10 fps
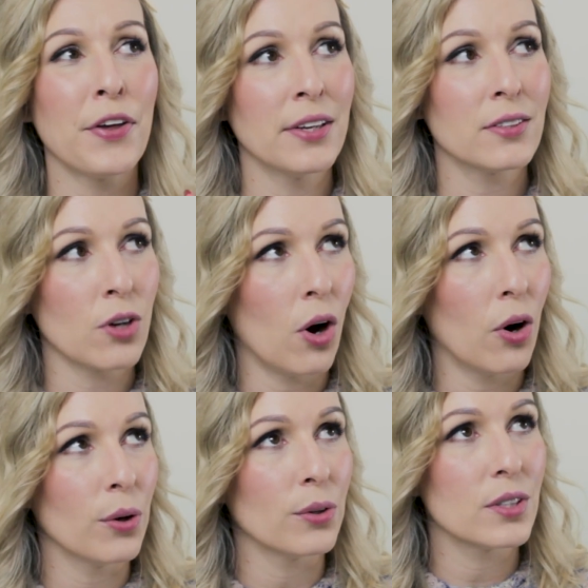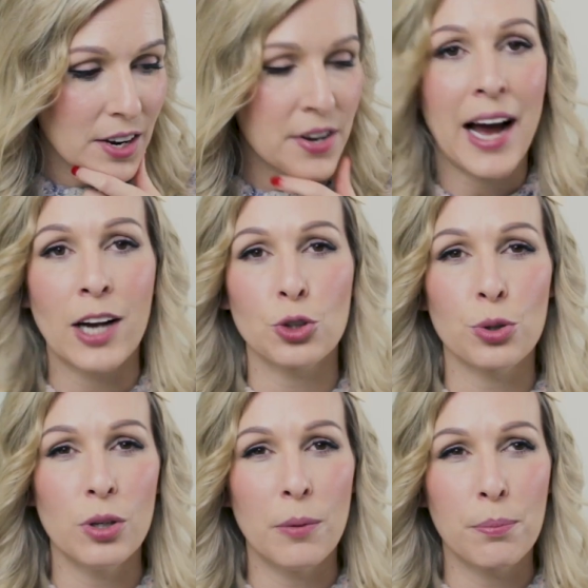think is called
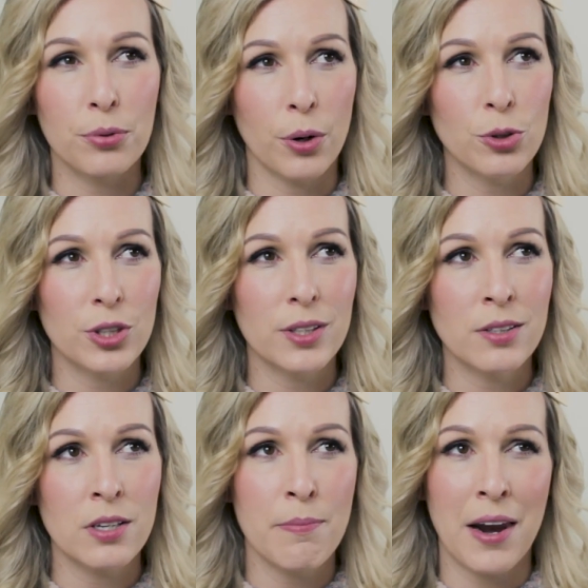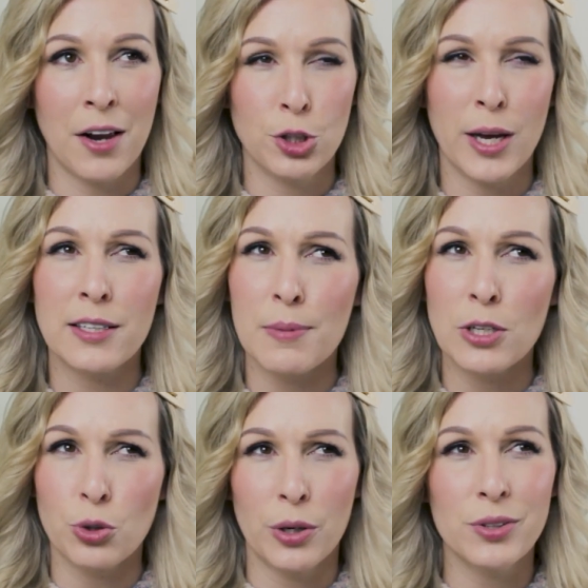Natural Approaches to Managing
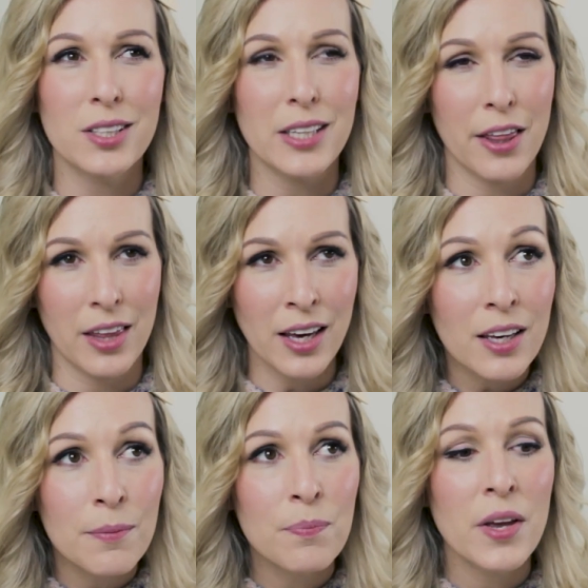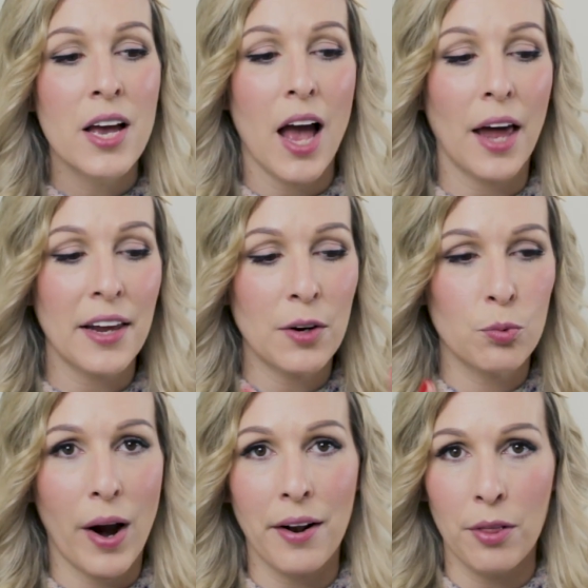Endometriosis, I think. And I had
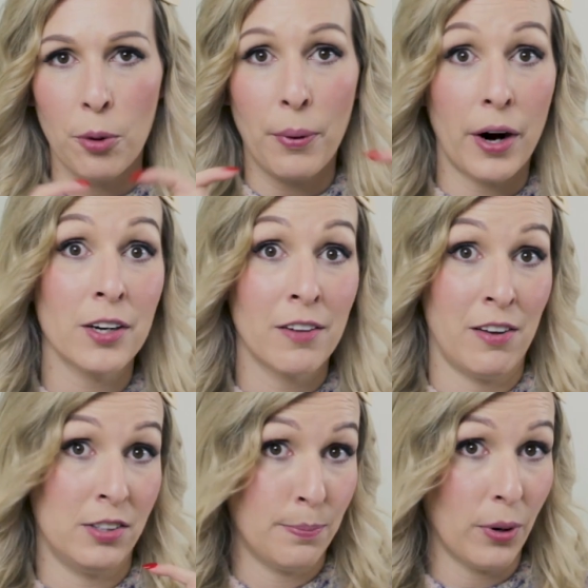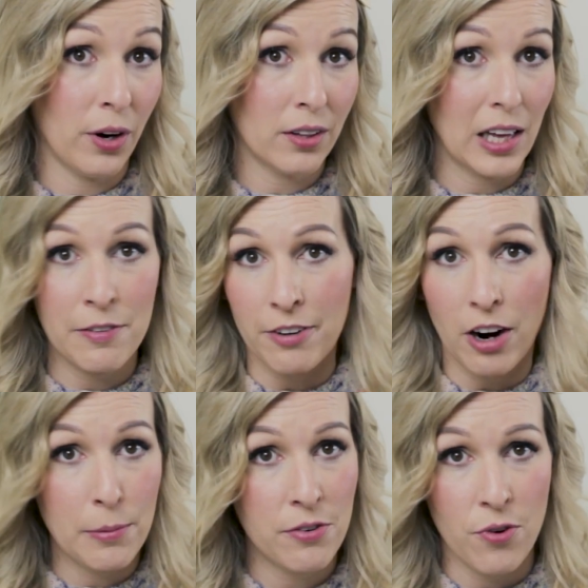read a little part of this book like
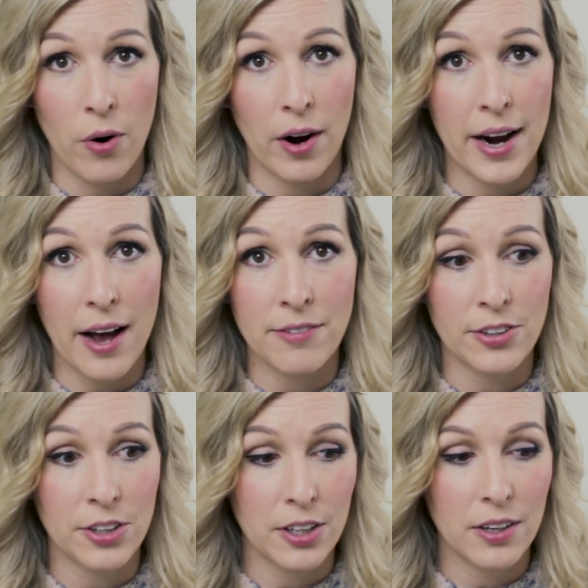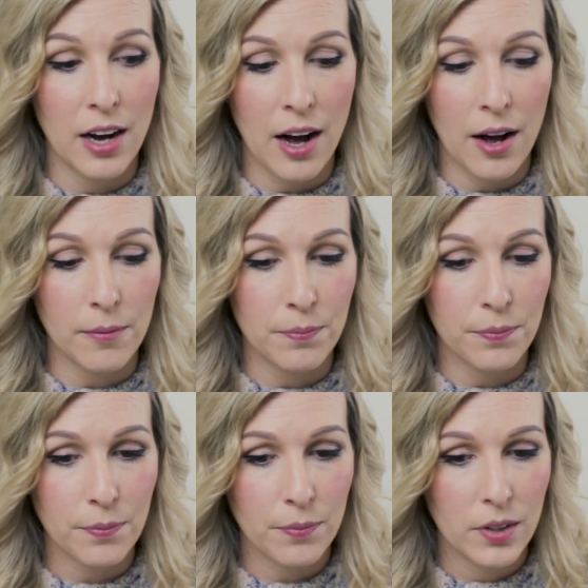far before I ever
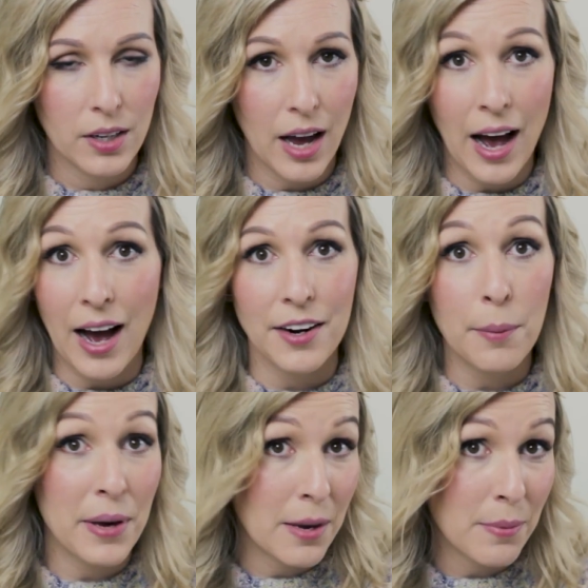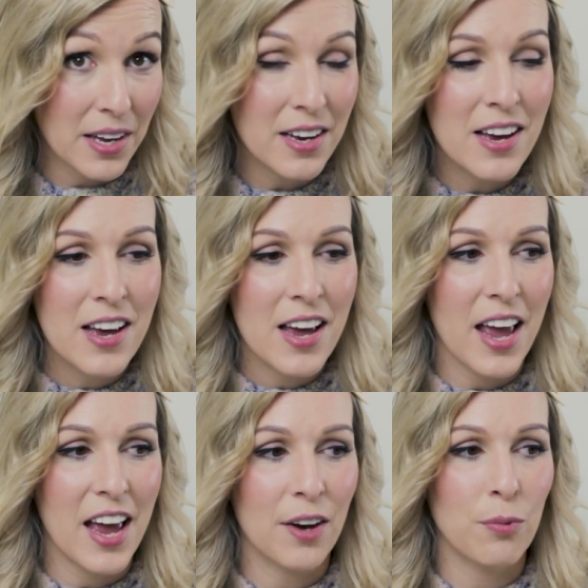had a baby,
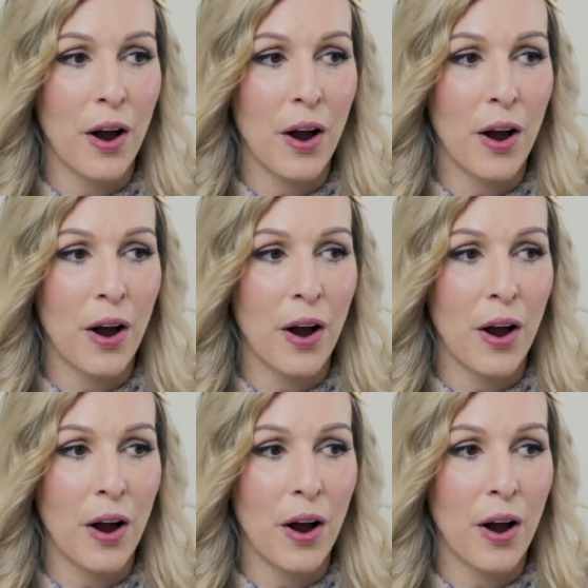and